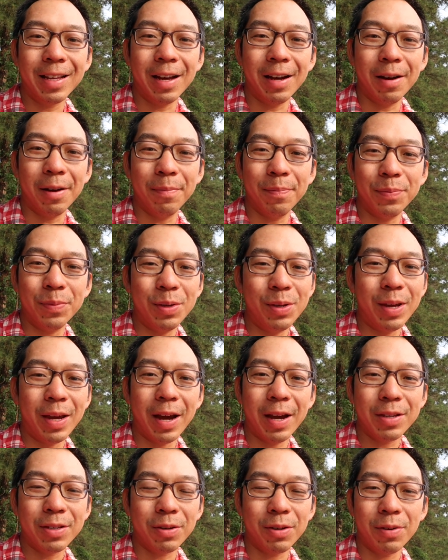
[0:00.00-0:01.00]
You
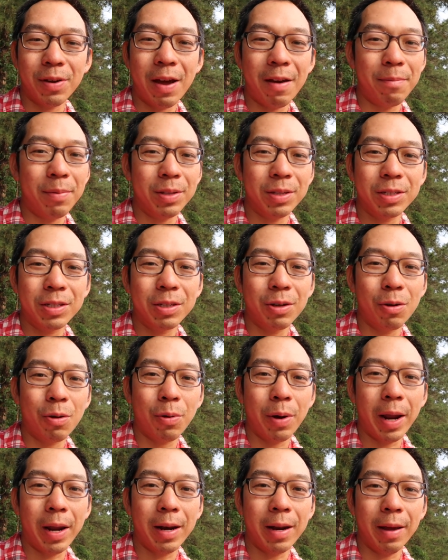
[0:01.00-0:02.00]
guys have been so
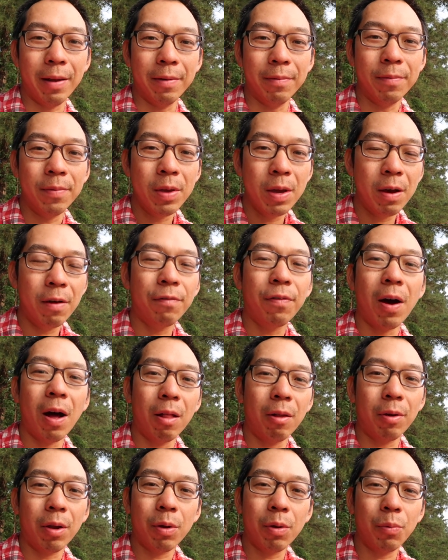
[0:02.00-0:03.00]
great and
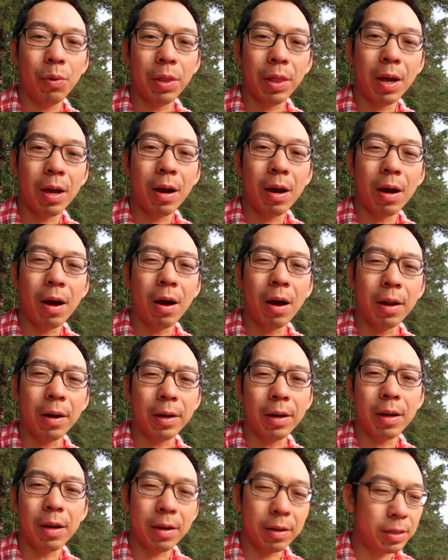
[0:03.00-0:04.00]
following
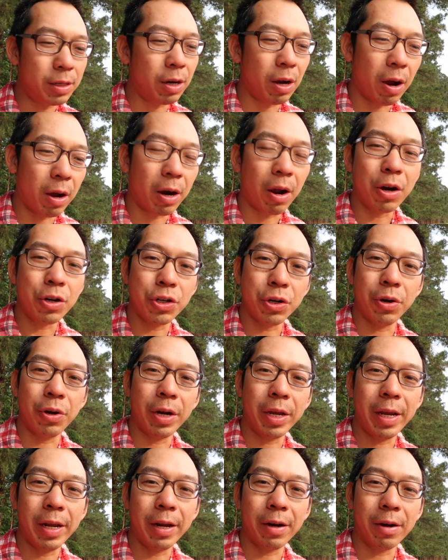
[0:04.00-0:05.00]
on our
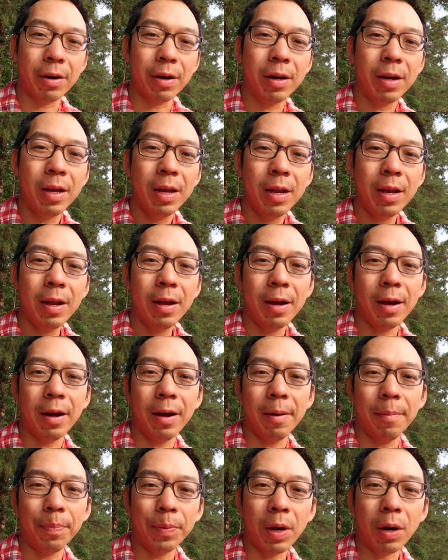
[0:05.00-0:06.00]
journey here
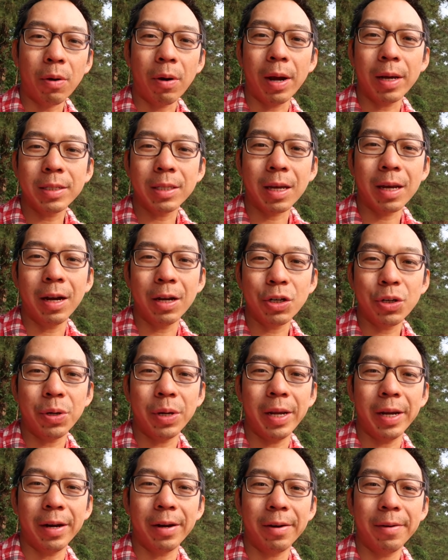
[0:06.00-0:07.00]
across the
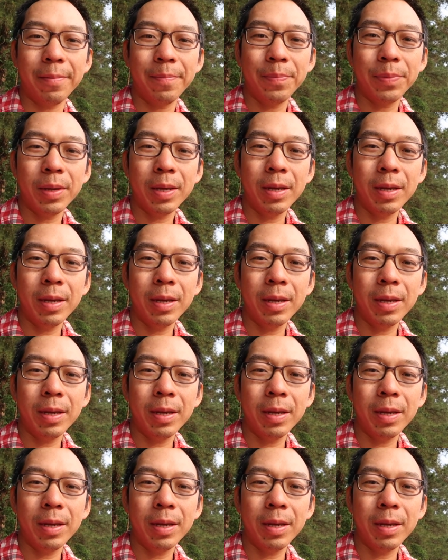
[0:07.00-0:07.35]
country here.